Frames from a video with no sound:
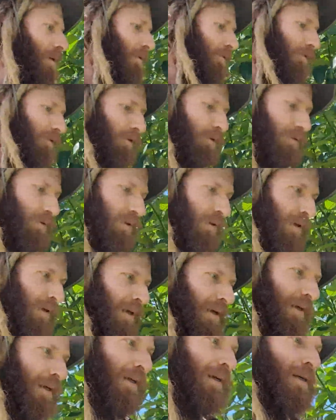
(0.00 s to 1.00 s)
fruit
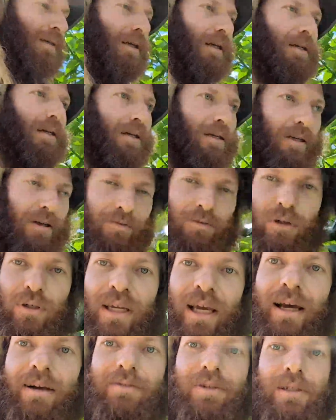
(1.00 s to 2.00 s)
that can give you
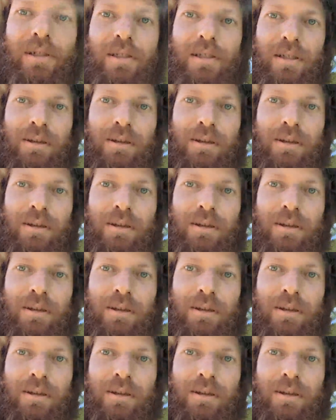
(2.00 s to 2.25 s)
cavities.